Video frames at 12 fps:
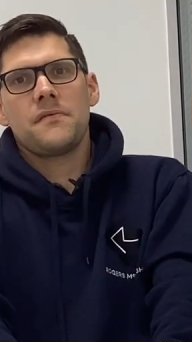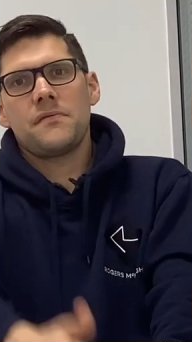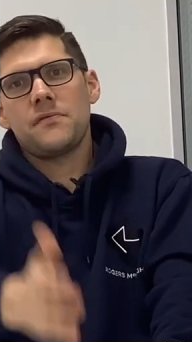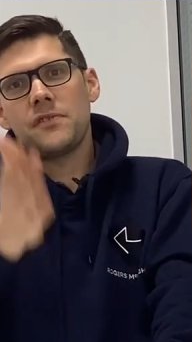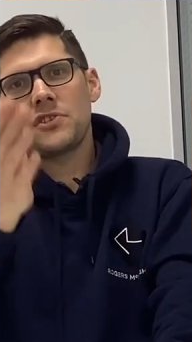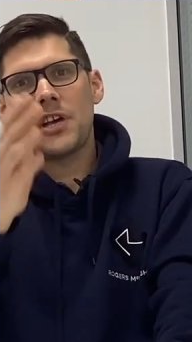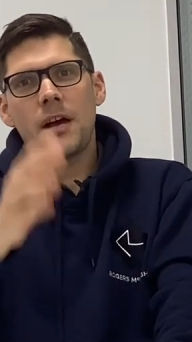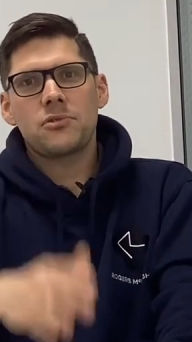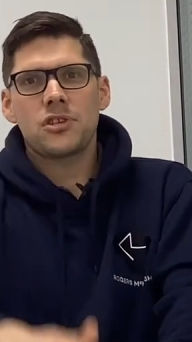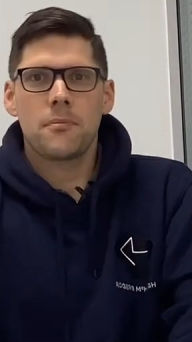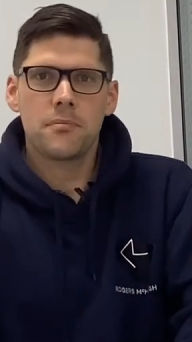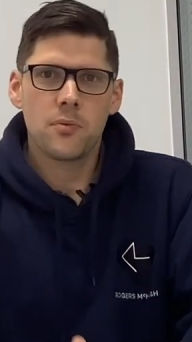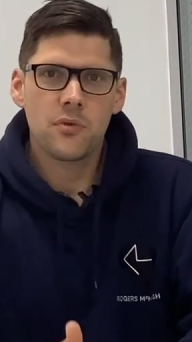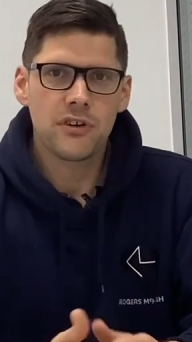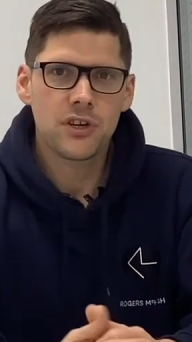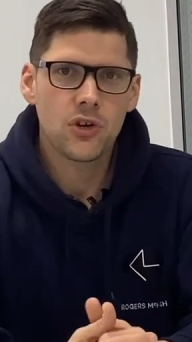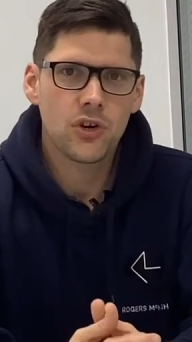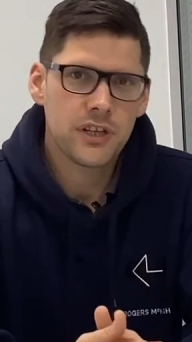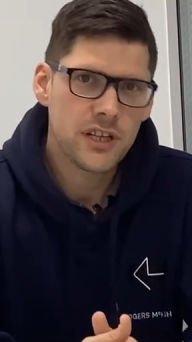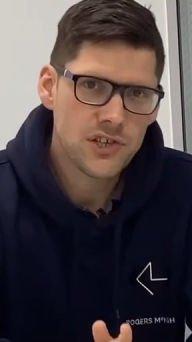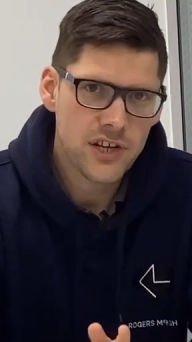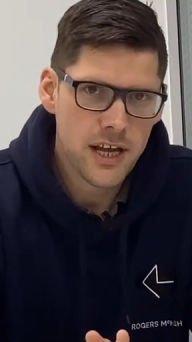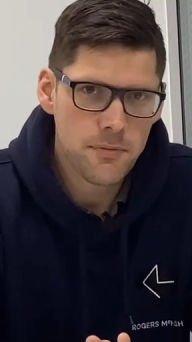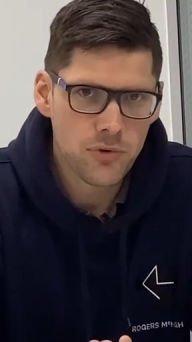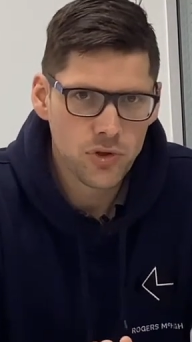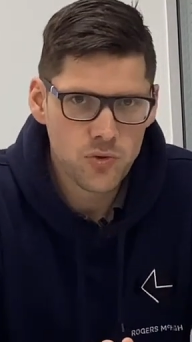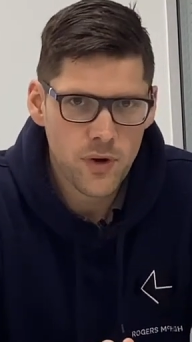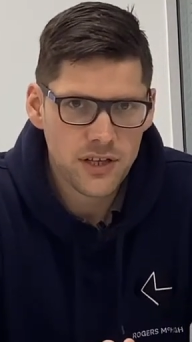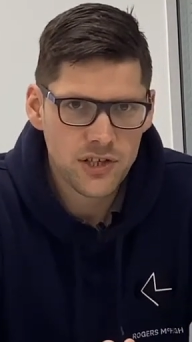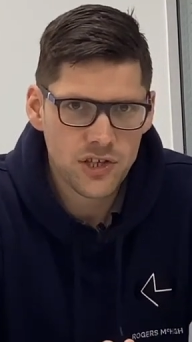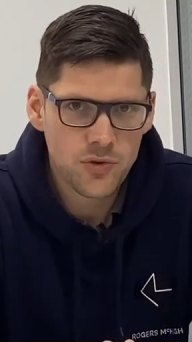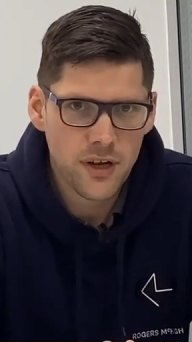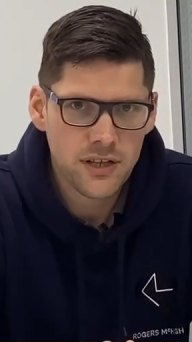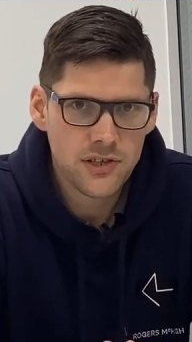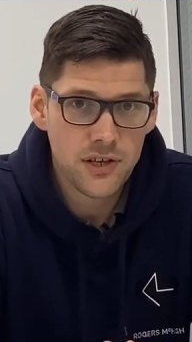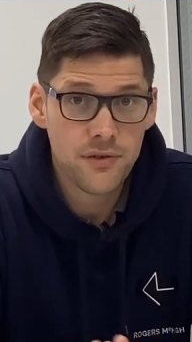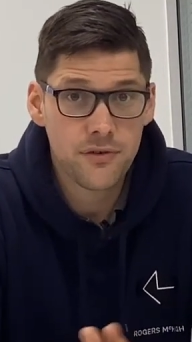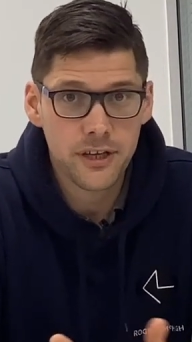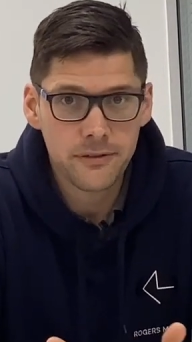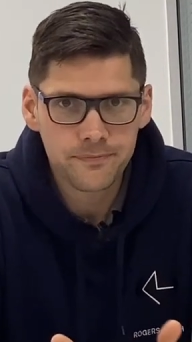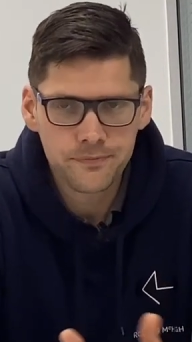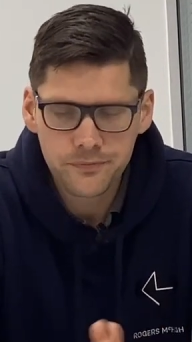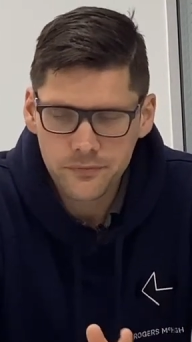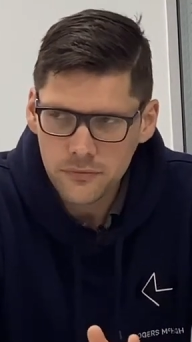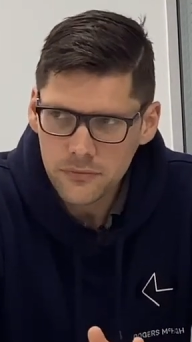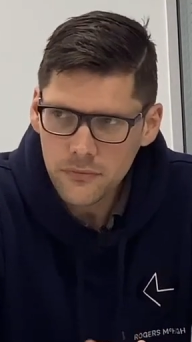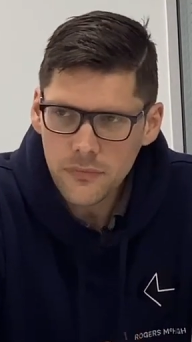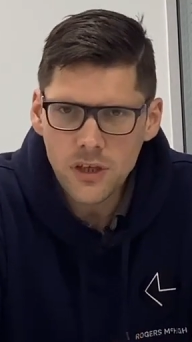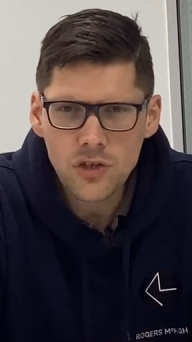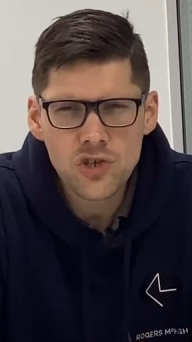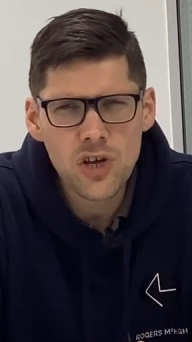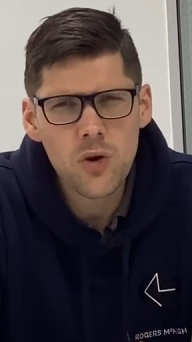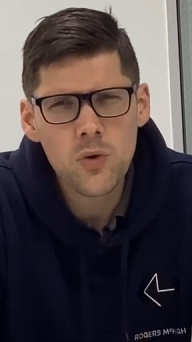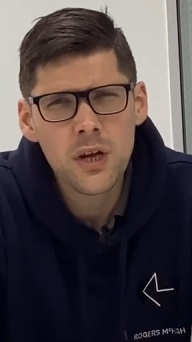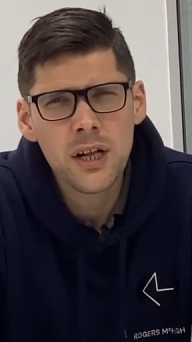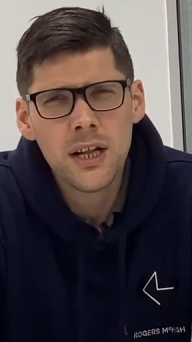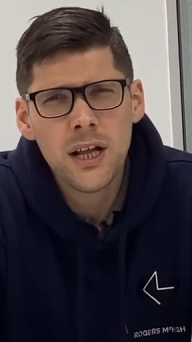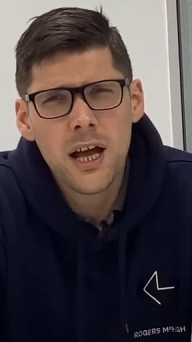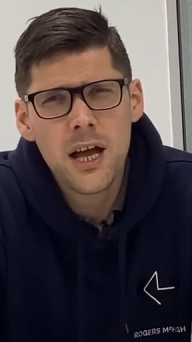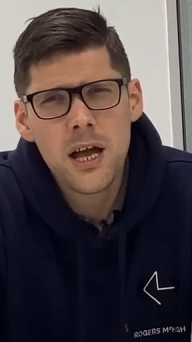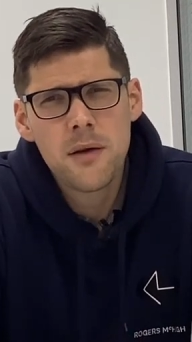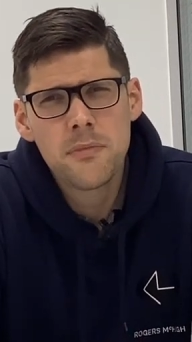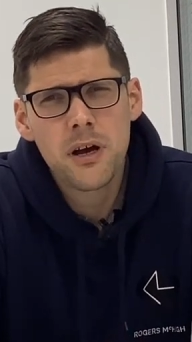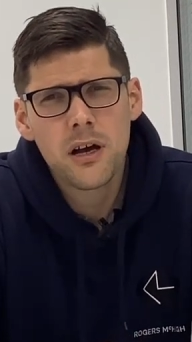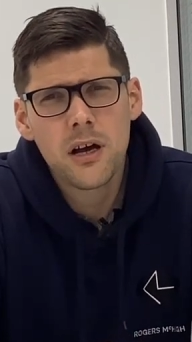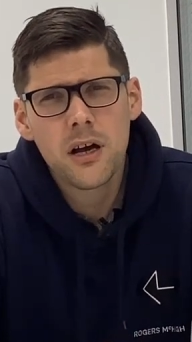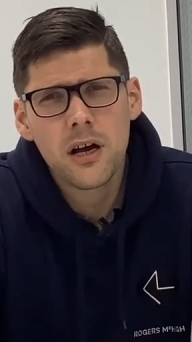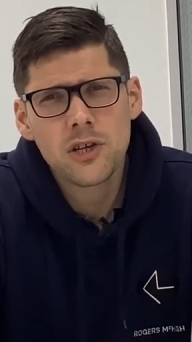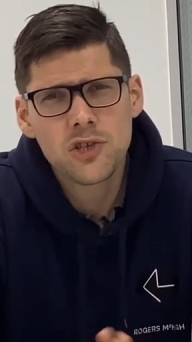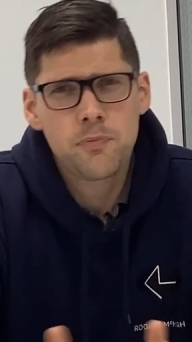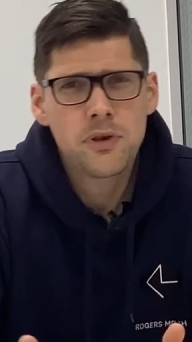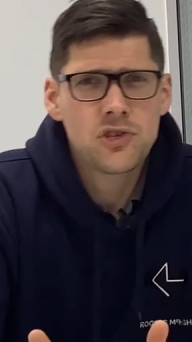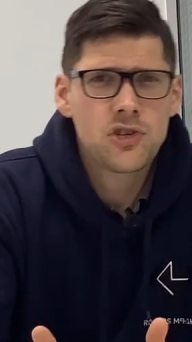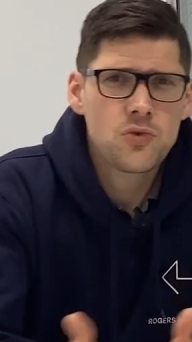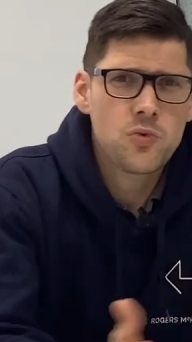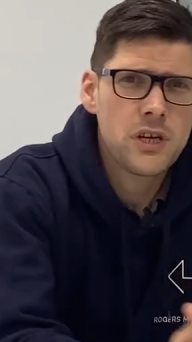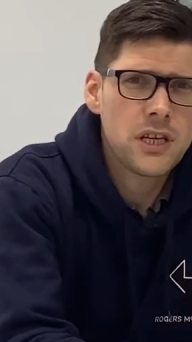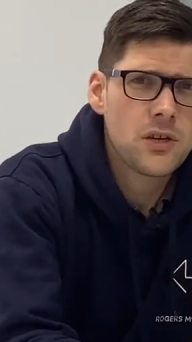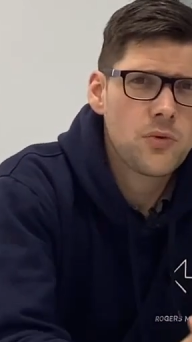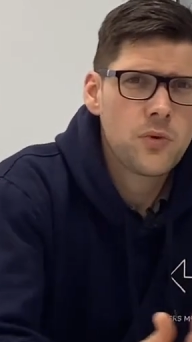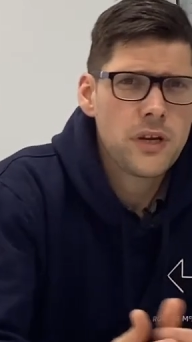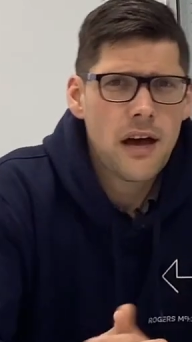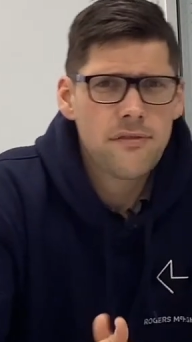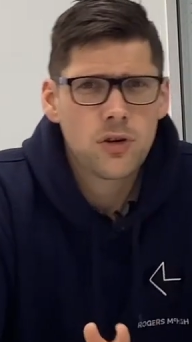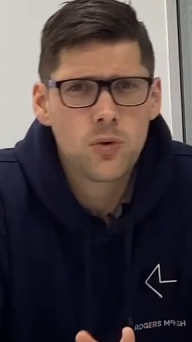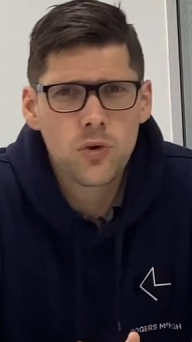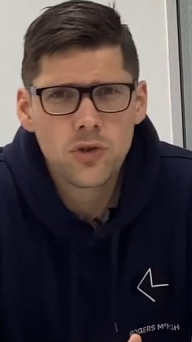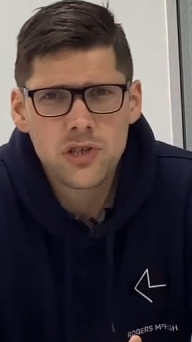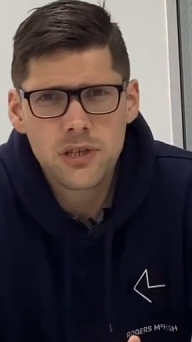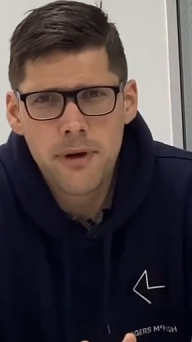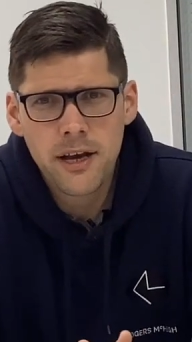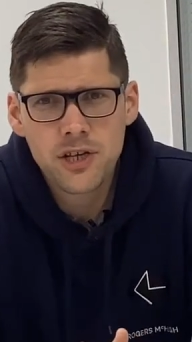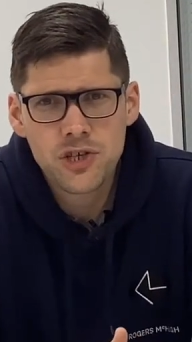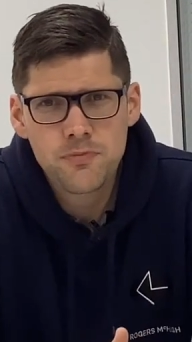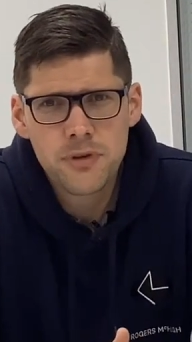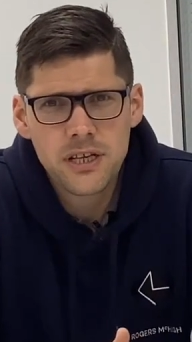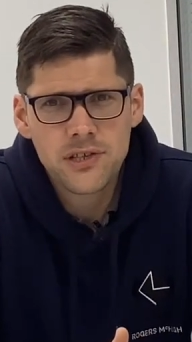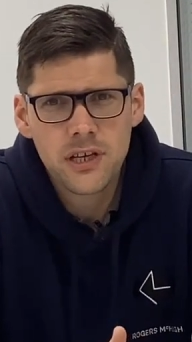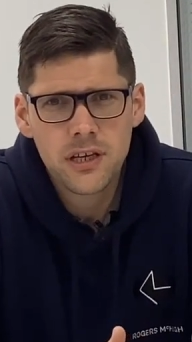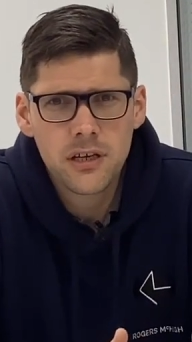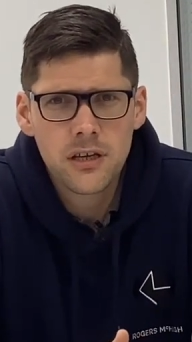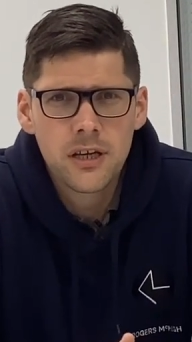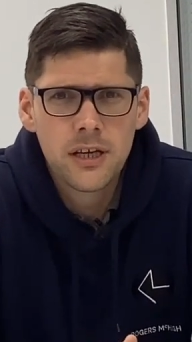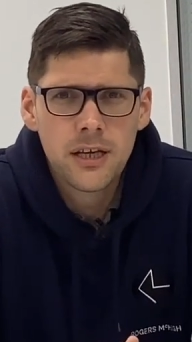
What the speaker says: for time stamping. We're recording this in April 2023. So, as a business, we have a quarterly managers meeting,